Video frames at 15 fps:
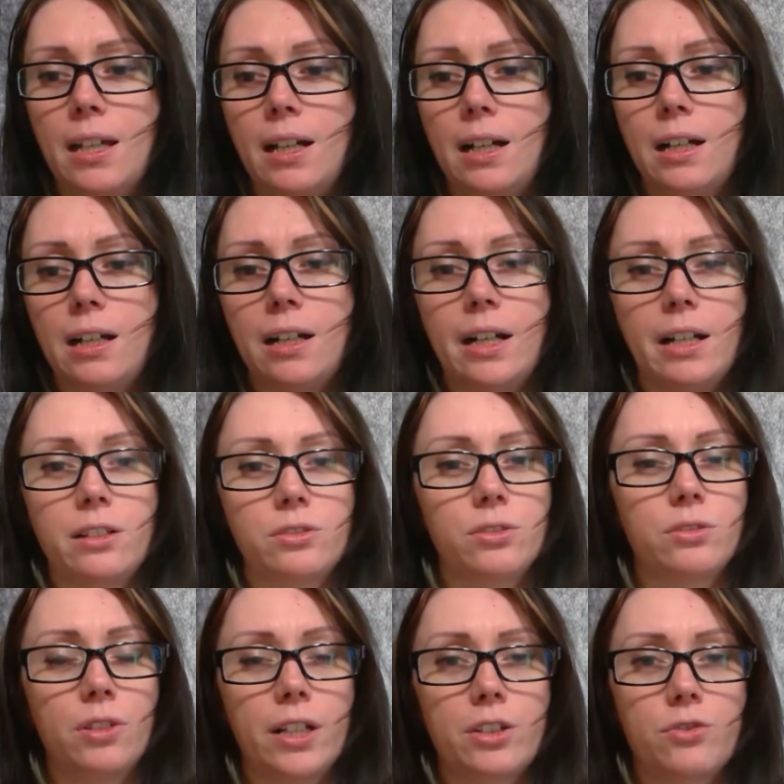I
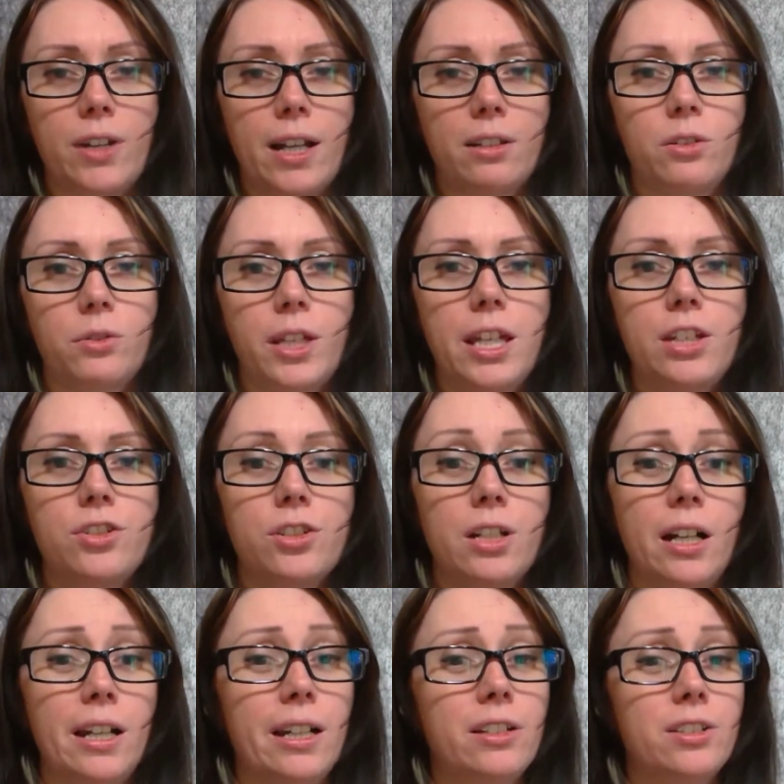also track location.
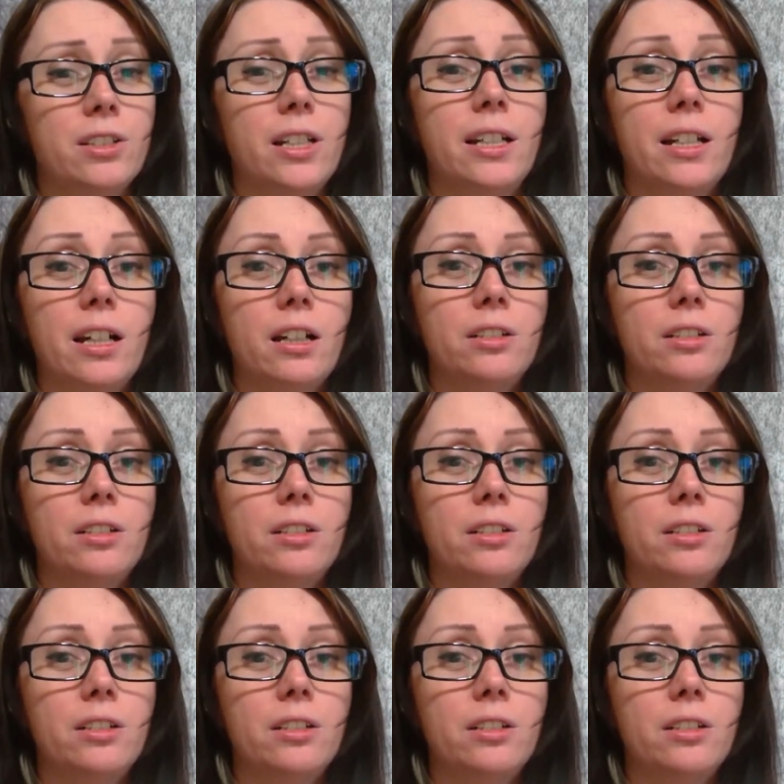I